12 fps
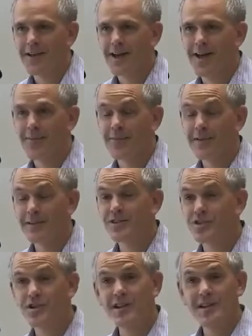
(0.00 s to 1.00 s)
because
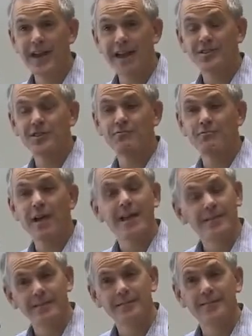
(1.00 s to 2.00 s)
she had actually
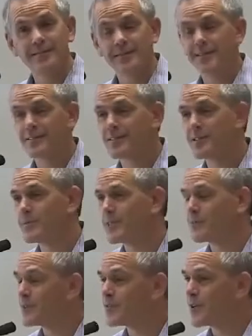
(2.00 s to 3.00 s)
read the GBD
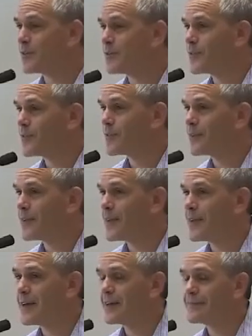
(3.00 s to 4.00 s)
results
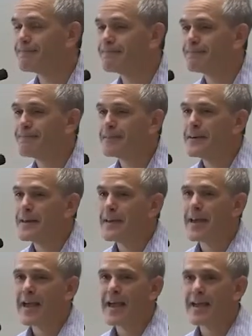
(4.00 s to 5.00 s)

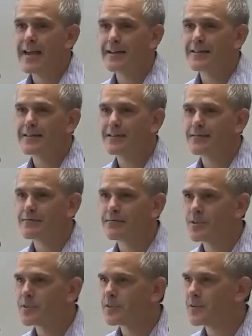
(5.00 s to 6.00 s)
and
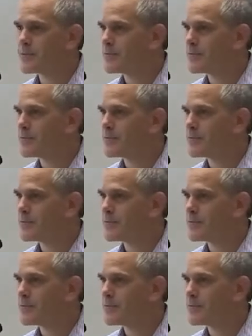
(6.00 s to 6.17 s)
was,